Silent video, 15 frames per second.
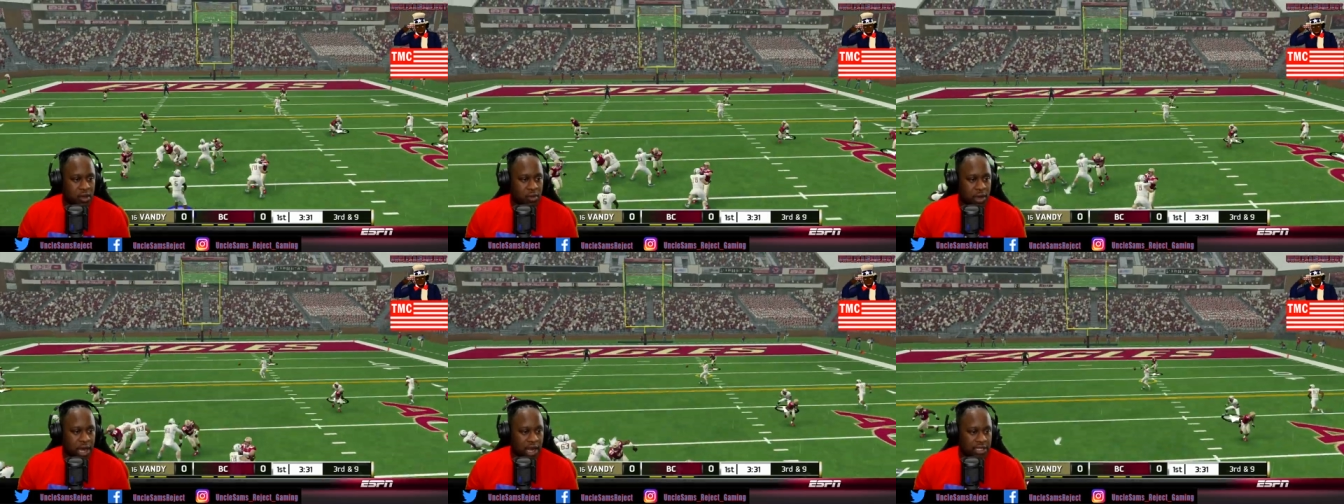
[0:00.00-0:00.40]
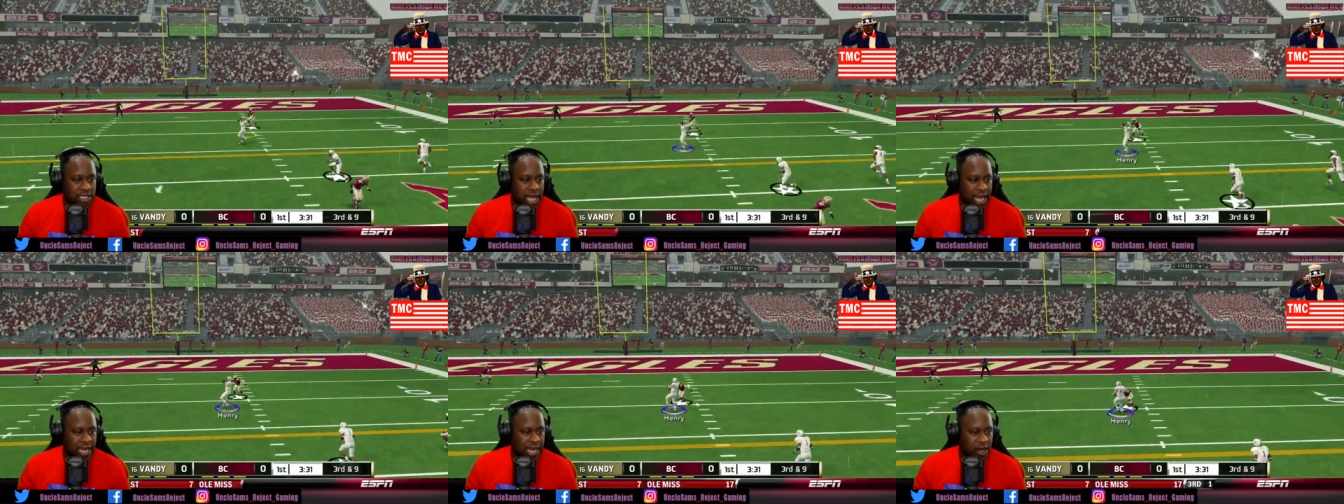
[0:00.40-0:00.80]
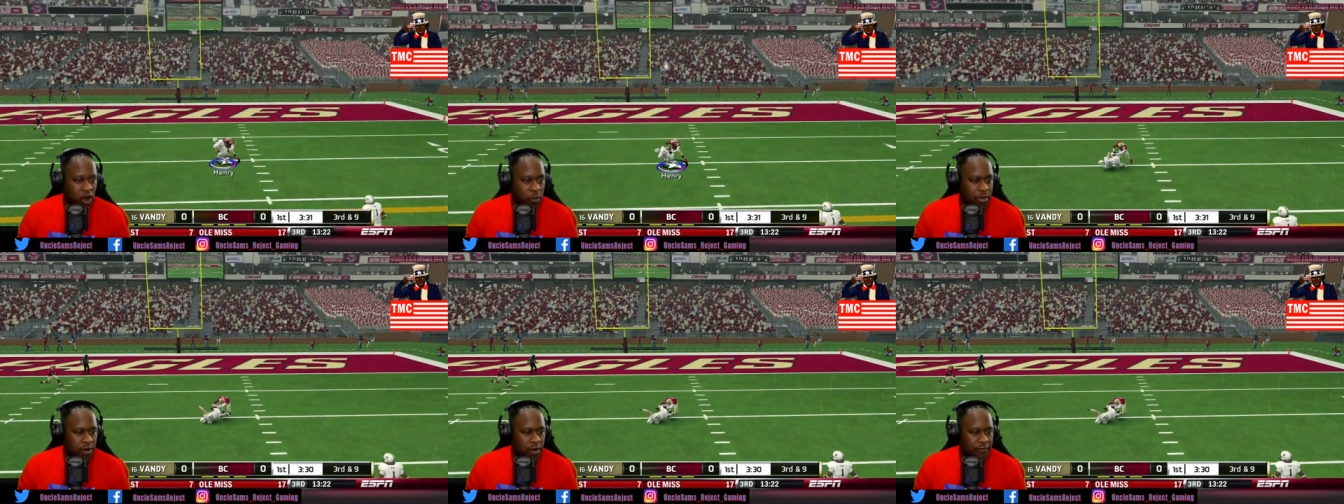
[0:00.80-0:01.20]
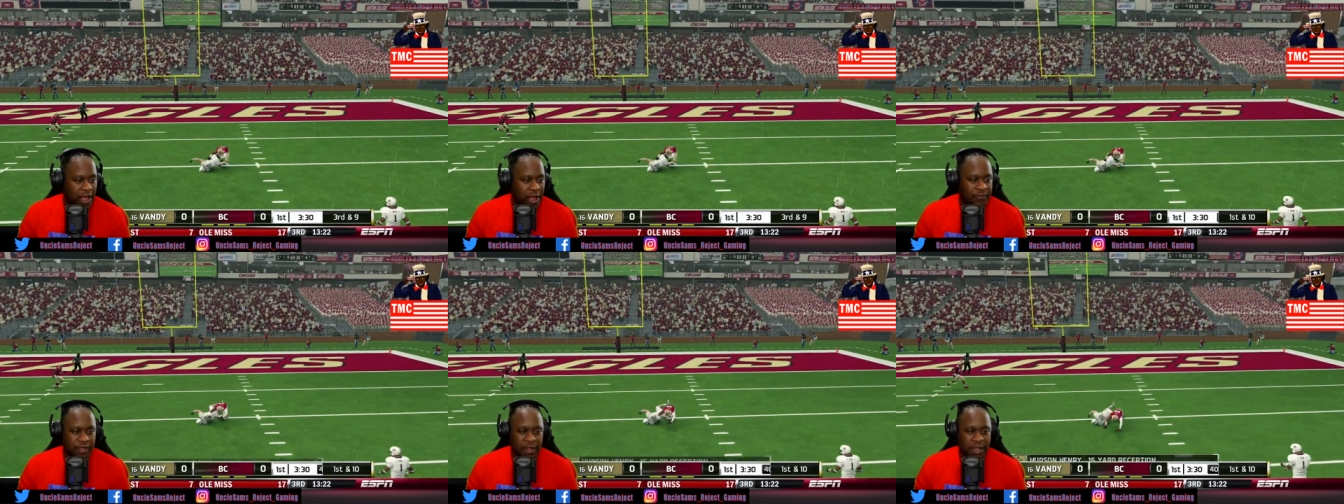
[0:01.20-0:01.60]
We got our tight end open off,
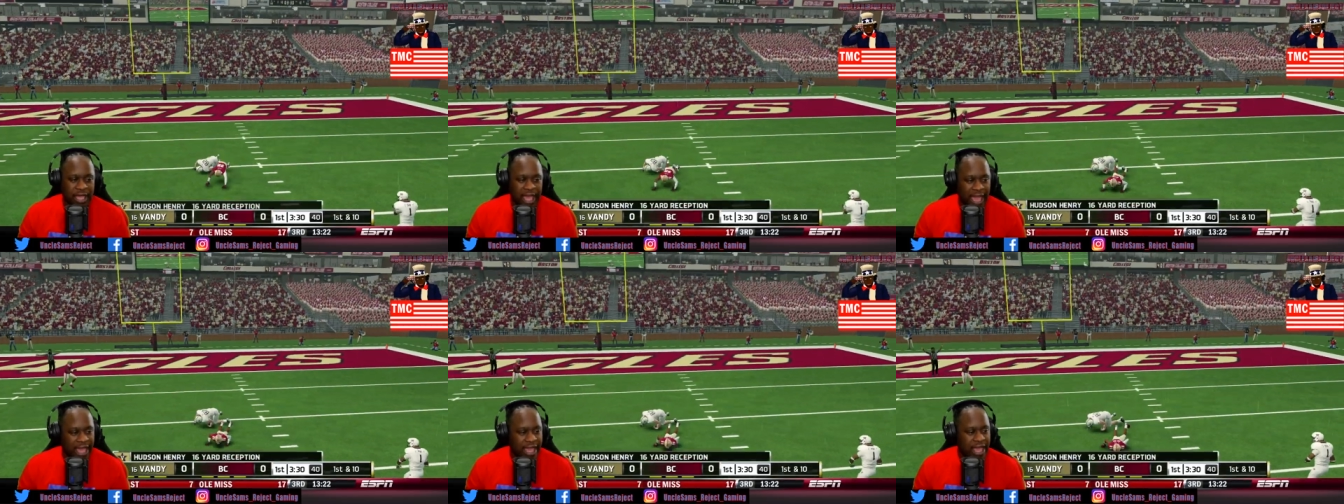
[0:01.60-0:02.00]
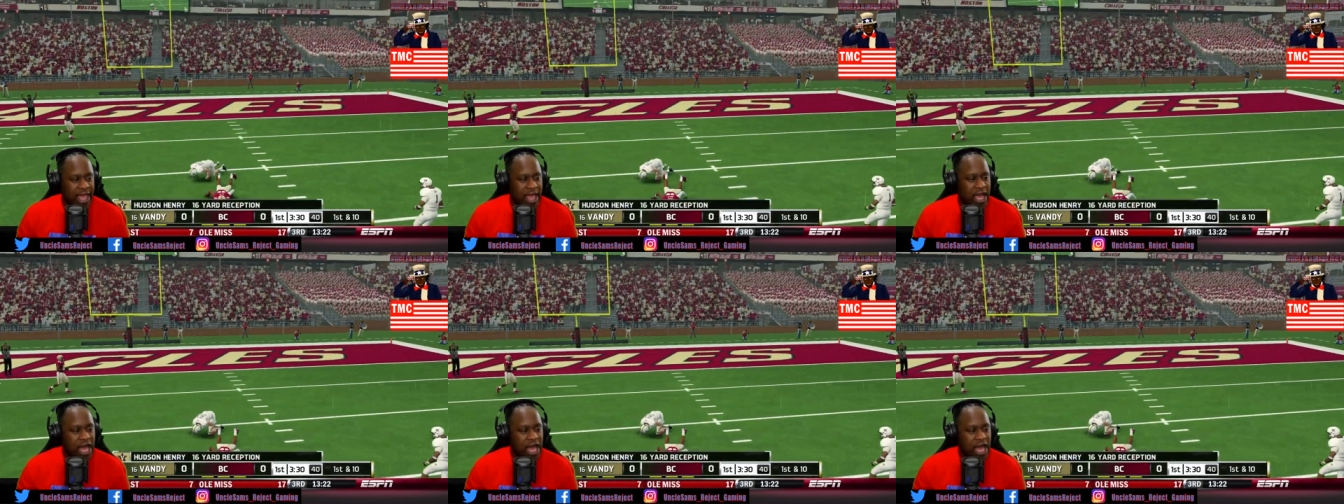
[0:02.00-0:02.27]
off the gate.